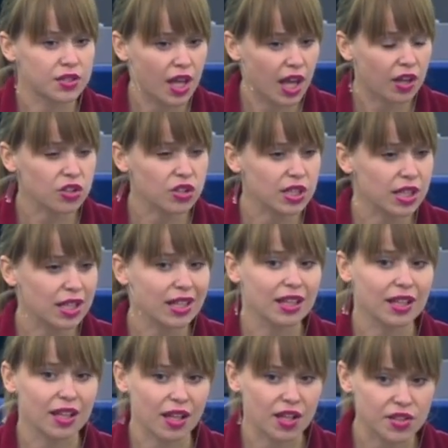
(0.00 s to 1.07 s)
it
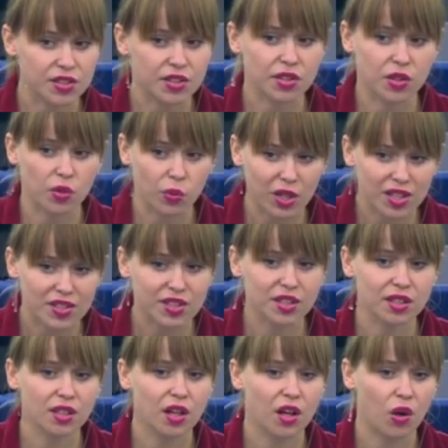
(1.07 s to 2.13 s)
actually is the
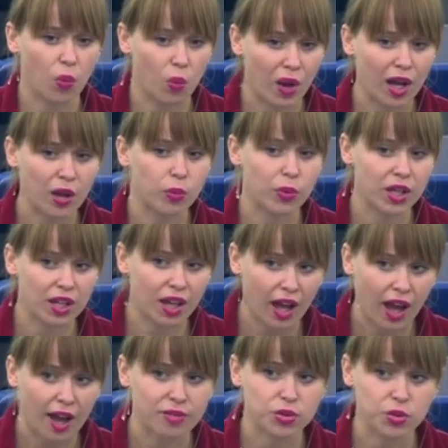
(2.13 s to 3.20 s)
reason why we
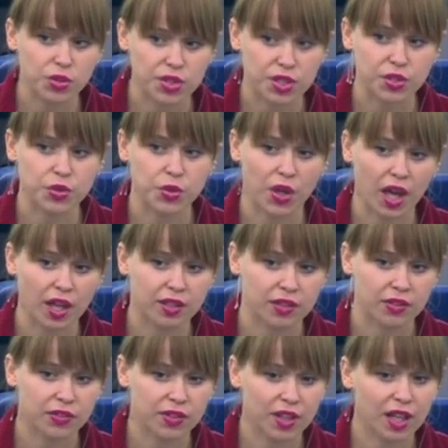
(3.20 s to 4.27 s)
have to sit
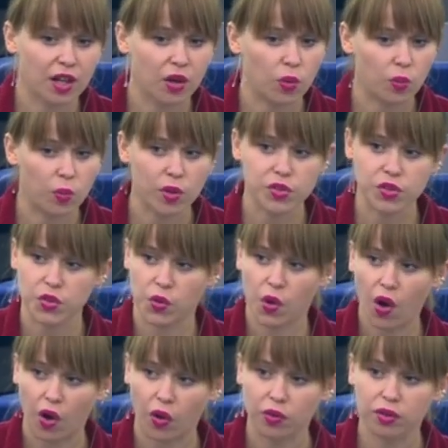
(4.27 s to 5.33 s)
together and think
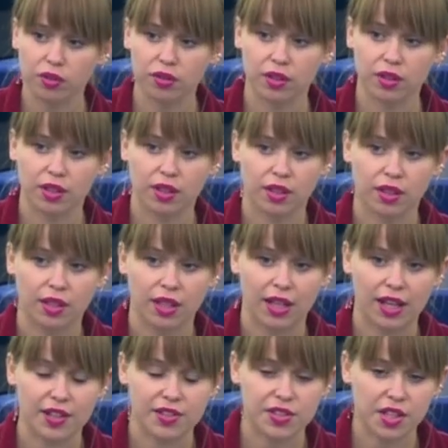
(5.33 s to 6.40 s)
what's wrong
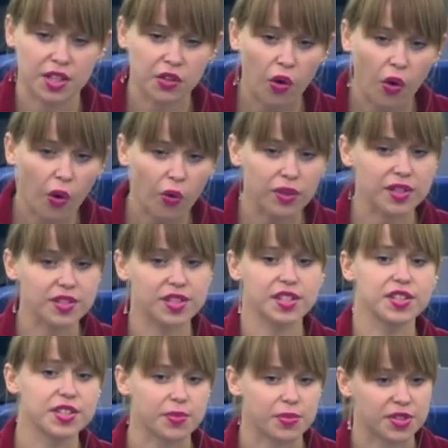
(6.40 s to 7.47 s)
is in all the
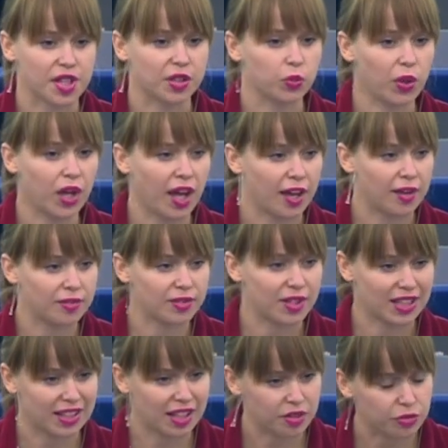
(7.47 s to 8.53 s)
systems that we have,
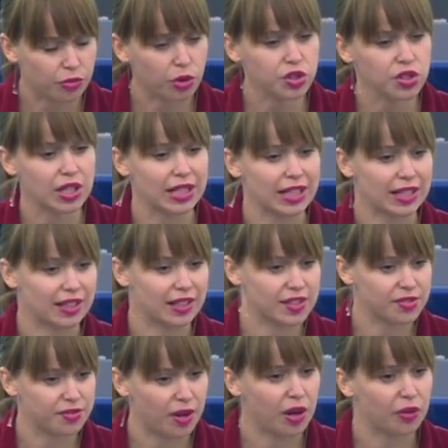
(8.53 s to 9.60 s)
that unfortunately
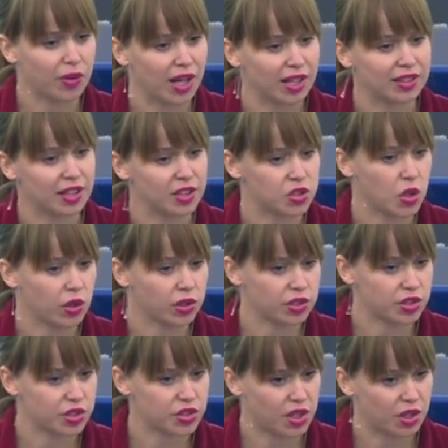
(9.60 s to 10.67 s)
these far-right
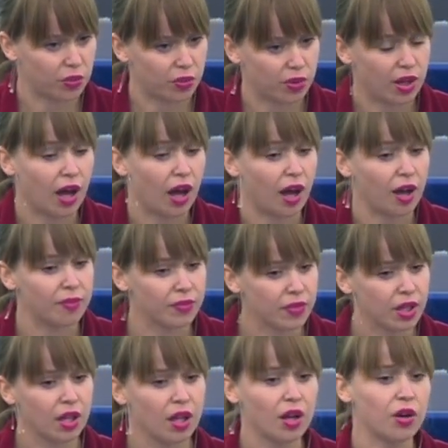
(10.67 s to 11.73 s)
ideologies are
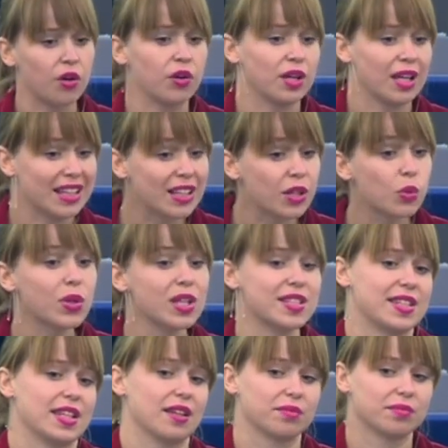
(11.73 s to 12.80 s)

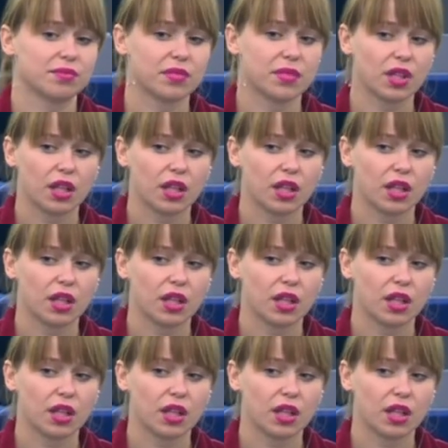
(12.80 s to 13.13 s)
increasing.